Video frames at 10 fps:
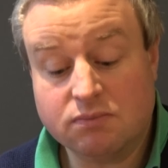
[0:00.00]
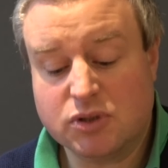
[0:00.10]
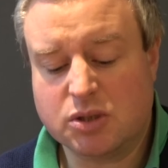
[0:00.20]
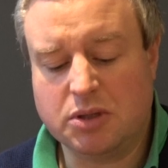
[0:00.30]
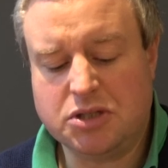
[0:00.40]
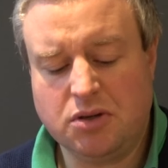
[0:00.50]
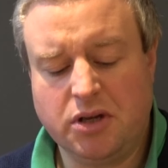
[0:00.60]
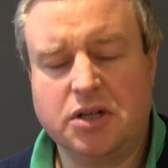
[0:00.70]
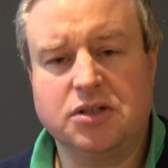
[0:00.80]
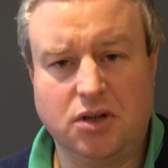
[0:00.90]
So I do
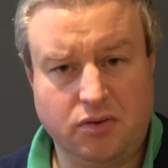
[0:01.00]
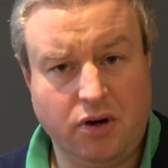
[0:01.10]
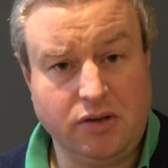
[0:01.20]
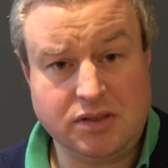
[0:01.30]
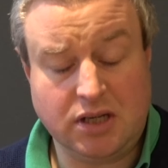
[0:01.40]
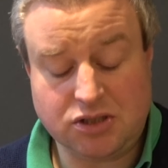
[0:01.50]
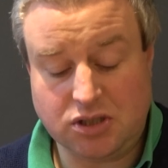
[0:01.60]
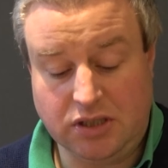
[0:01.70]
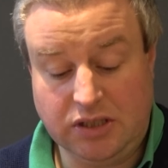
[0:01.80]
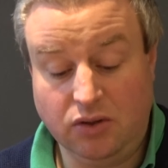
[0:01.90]
like a dark roast
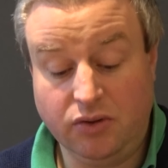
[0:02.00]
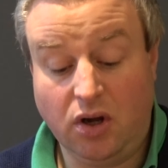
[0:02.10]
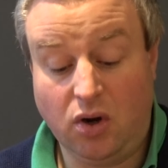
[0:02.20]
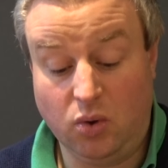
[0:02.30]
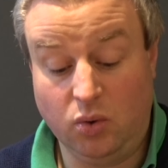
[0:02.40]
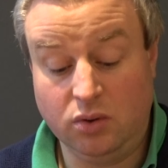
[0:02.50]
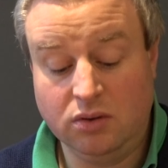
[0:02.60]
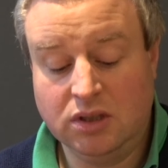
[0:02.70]
actually. On the whole,